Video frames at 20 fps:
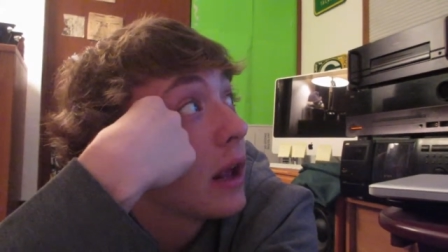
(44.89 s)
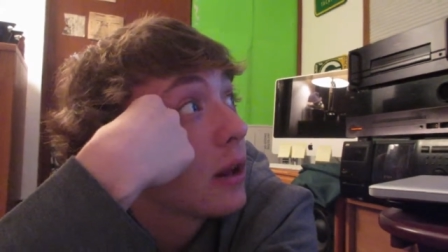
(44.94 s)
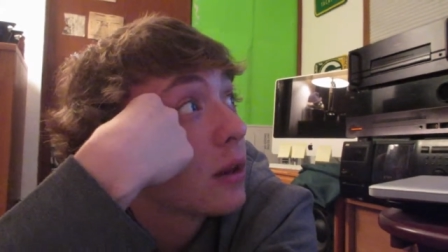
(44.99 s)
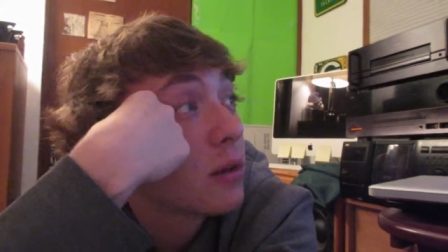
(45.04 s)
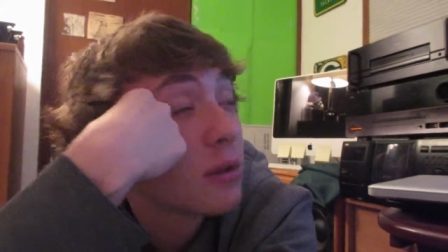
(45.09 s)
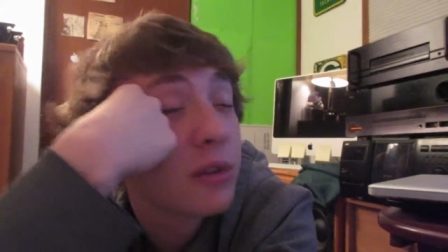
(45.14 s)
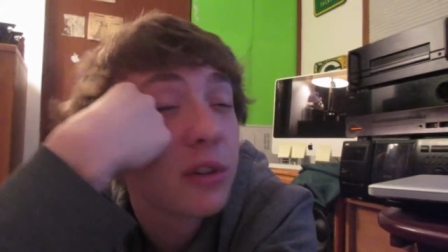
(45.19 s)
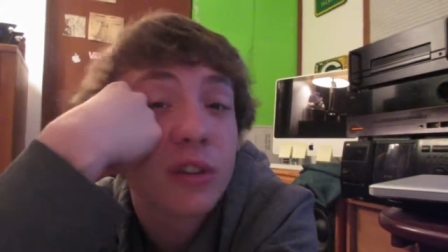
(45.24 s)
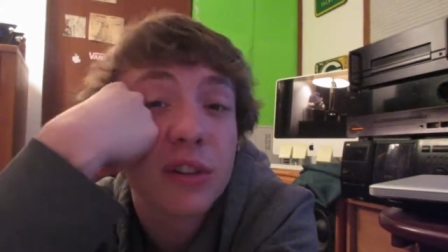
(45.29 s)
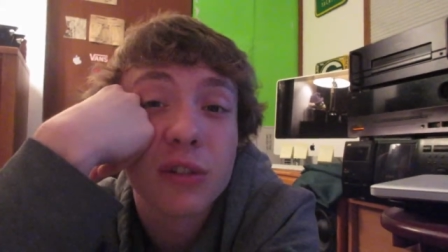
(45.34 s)
because
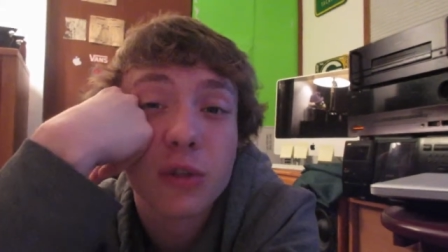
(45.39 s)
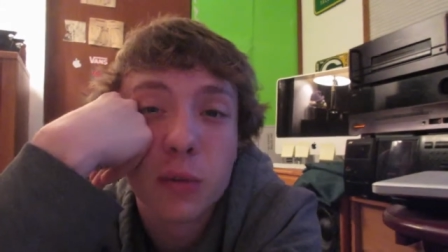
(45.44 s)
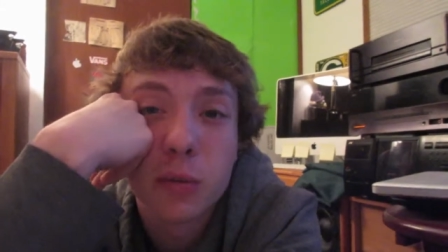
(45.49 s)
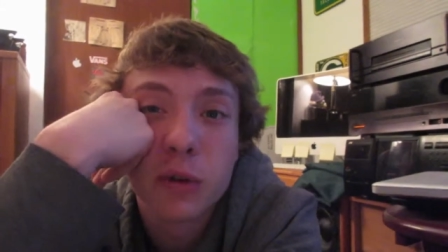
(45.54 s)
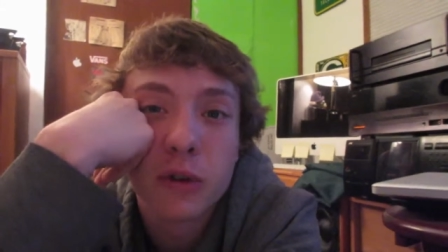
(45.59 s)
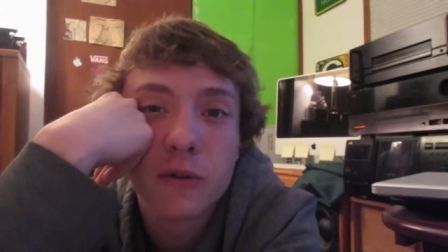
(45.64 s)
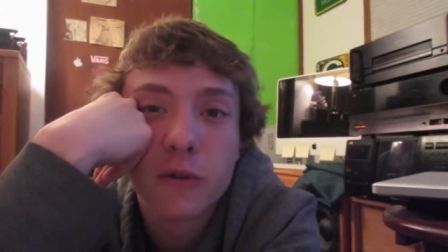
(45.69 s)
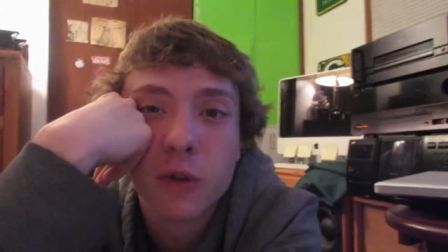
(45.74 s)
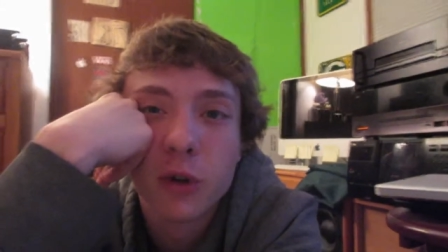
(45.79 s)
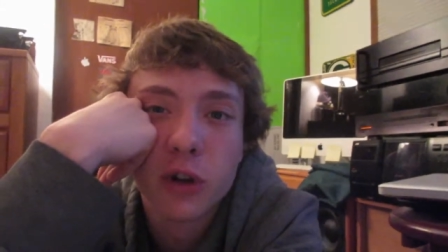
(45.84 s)
there was just so
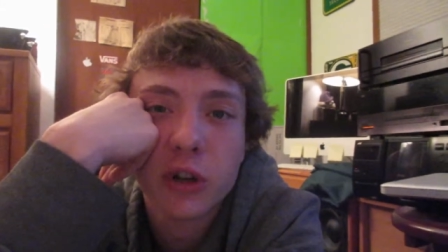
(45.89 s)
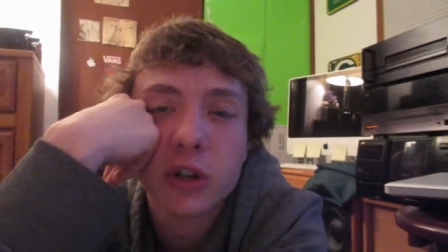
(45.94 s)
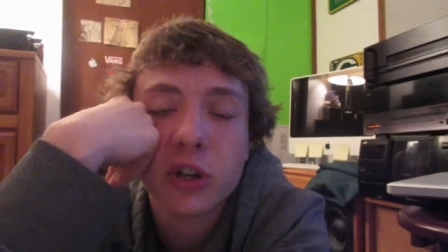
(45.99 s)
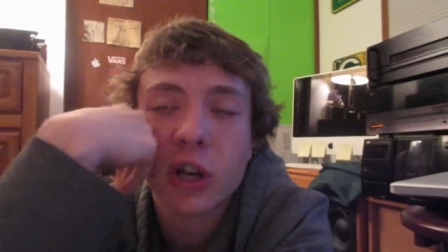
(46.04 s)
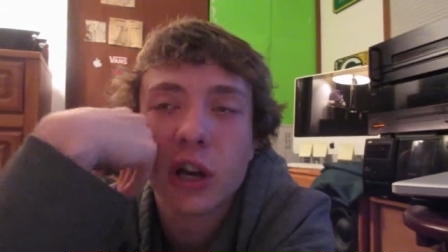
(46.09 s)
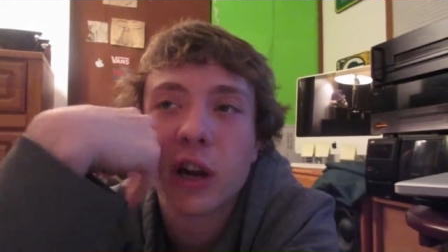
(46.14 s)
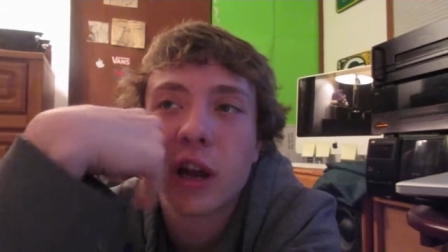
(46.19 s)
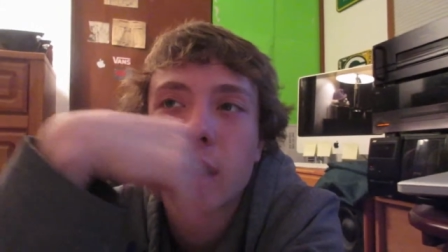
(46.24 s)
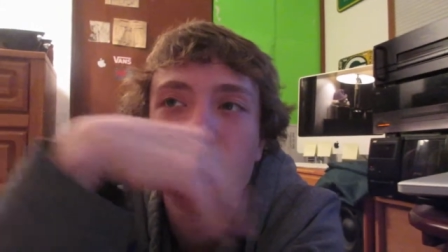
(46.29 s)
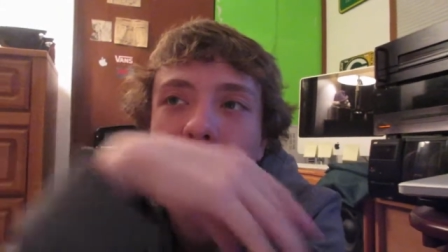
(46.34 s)
much footage,
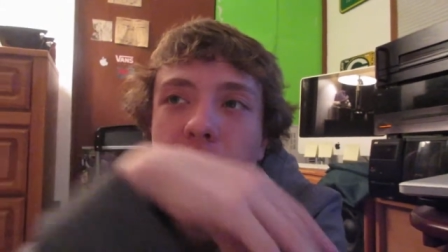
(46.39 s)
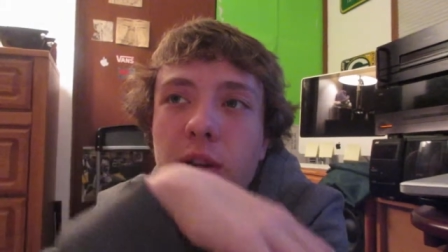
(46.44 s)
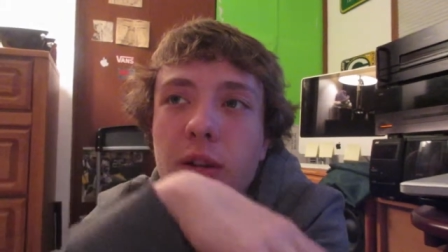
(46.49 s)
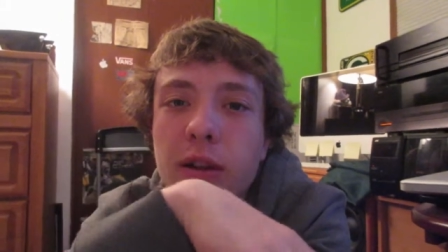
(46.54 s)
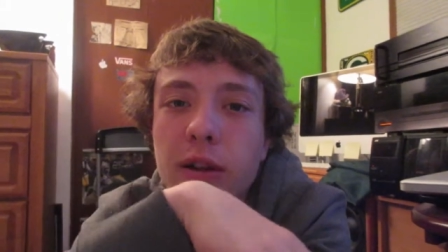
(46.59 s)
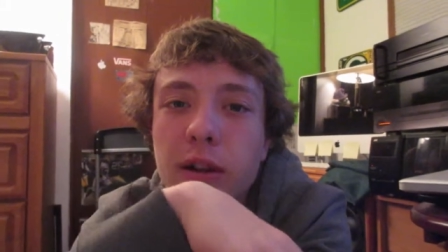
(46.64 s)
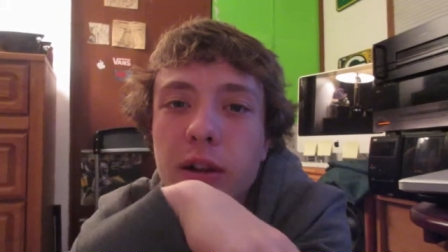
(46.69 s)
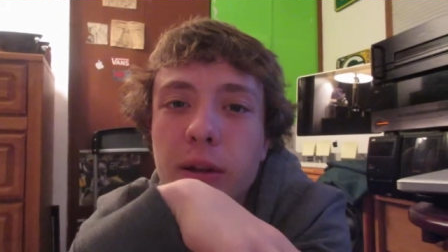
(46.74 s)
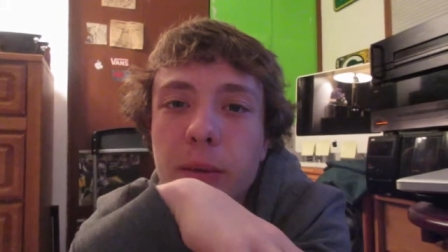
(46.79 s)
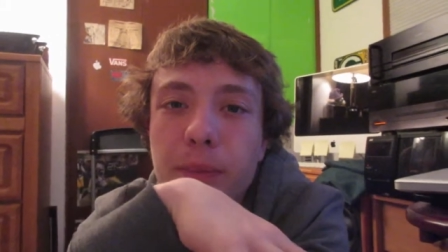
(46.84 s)
and I had to
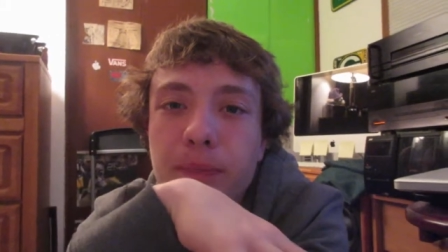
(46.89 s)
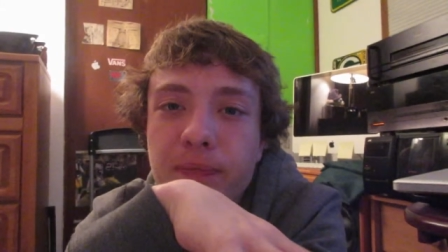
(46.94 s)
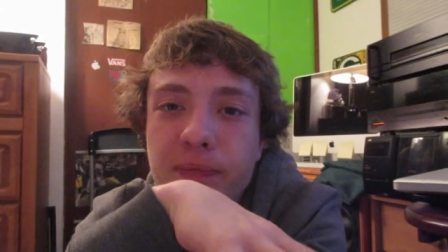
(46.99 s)
like